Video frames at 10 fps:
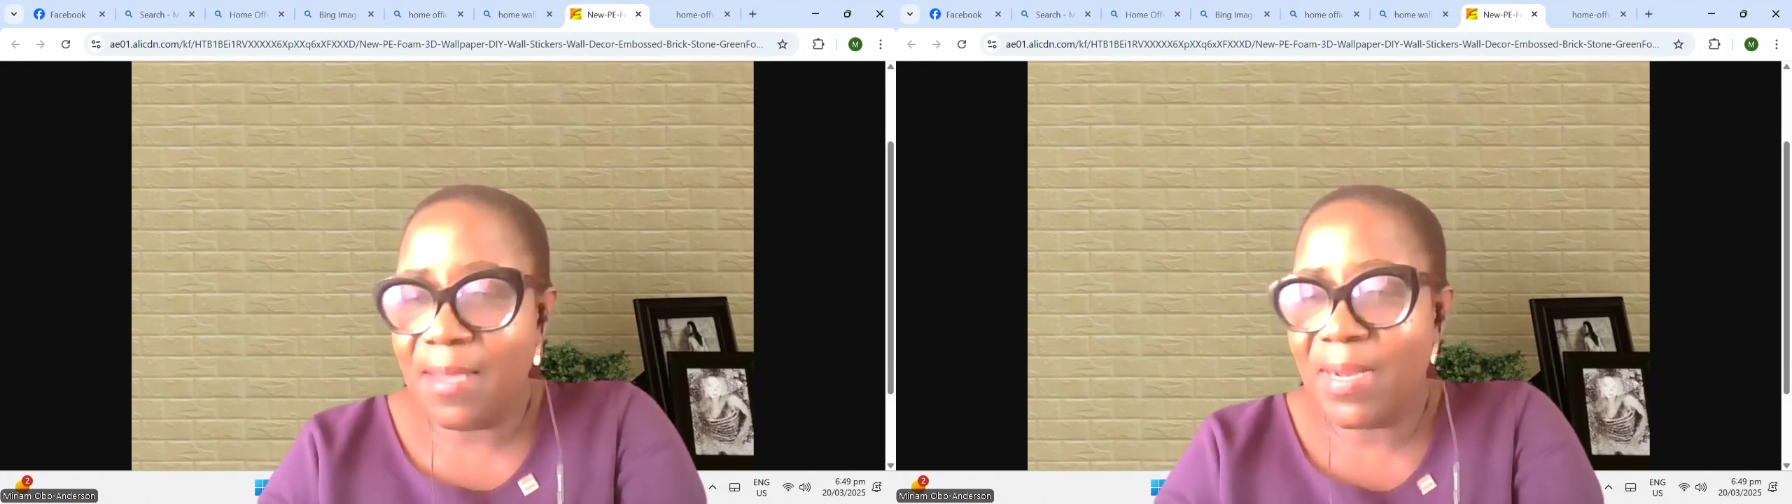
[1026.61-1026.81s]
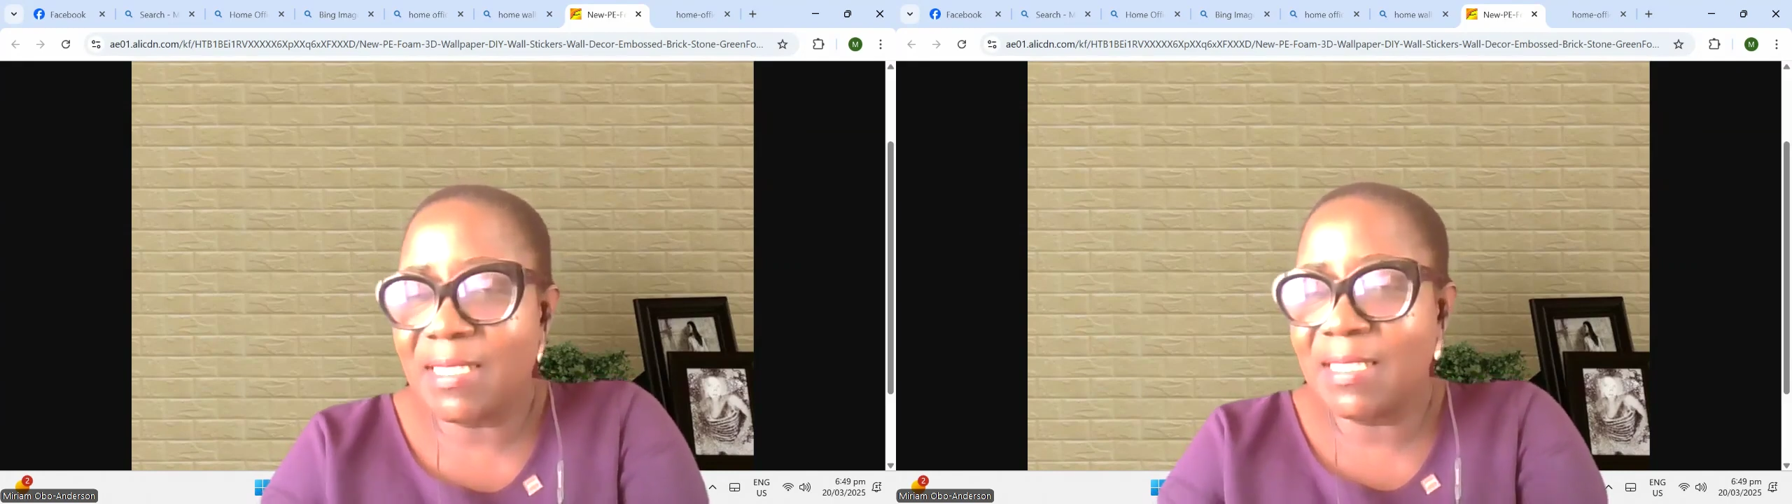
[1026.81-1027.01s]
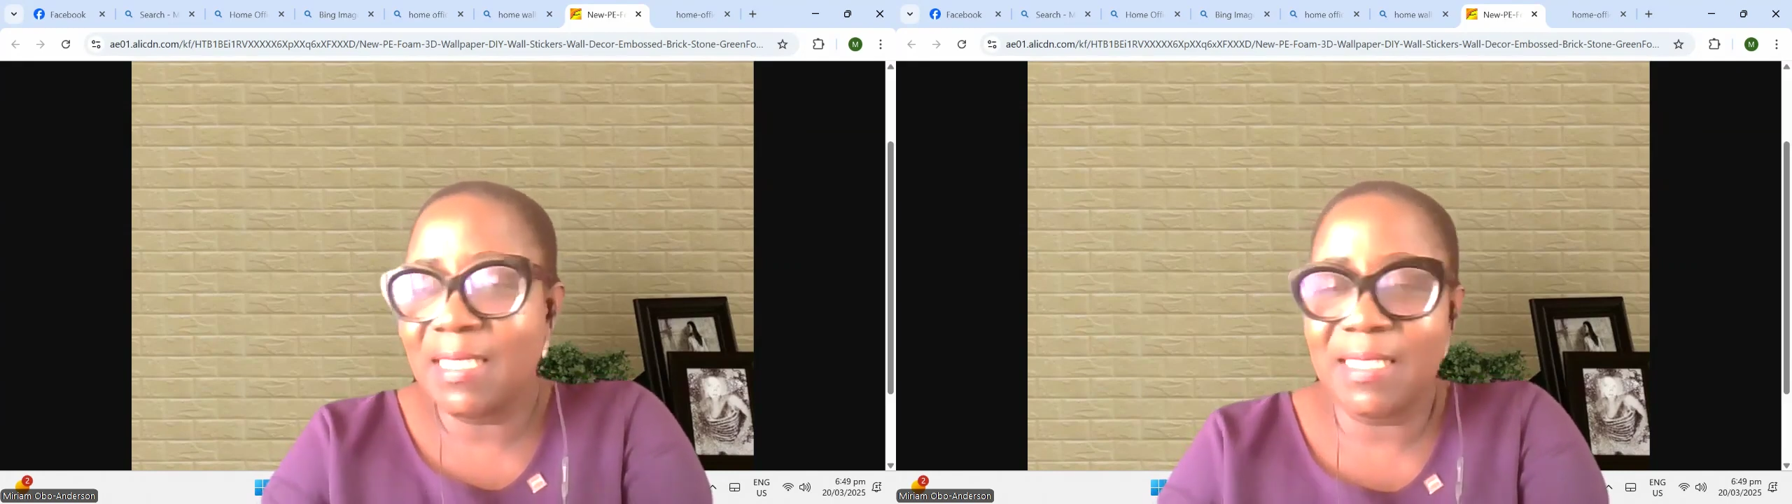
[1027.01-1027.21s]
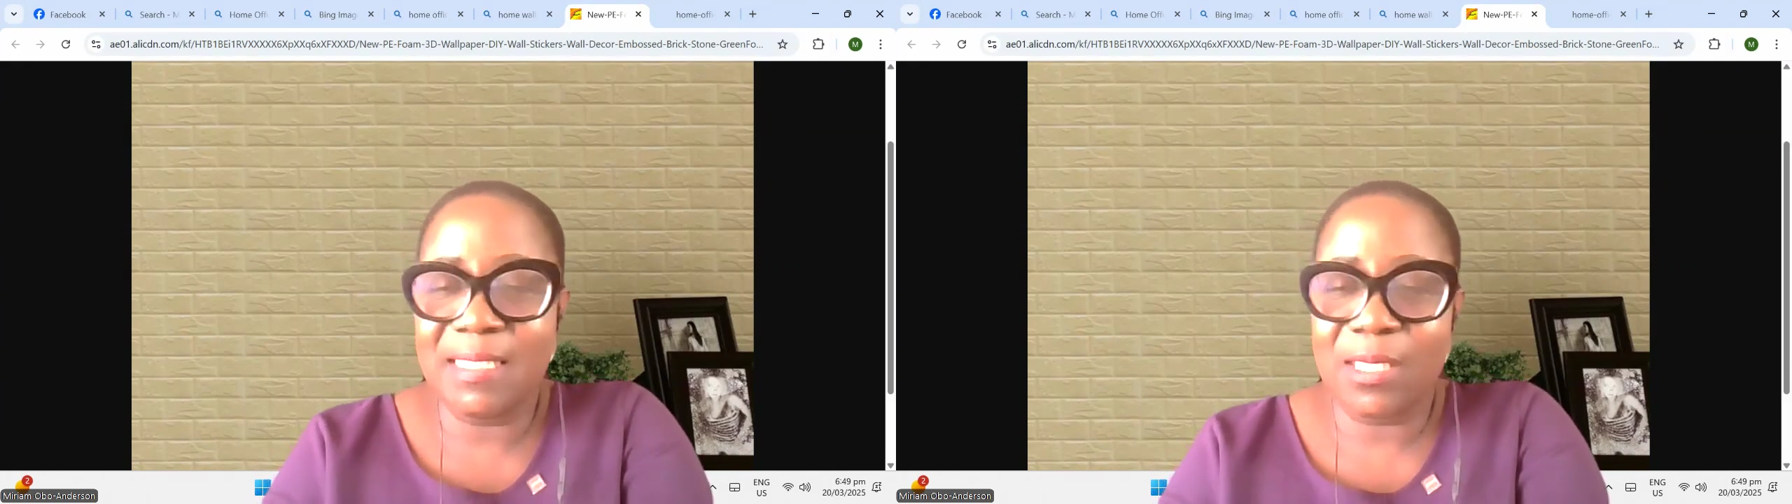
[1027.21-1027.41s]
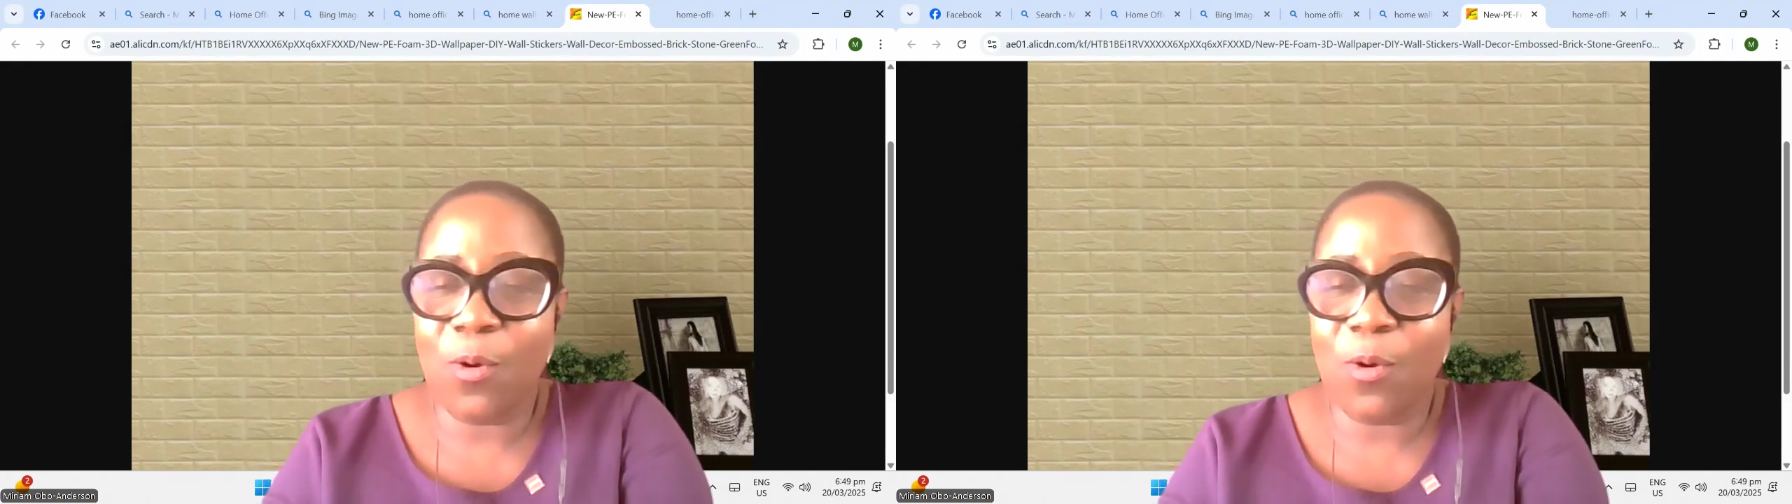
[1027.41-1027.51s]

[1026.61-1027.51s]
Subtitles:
Imagine that there's a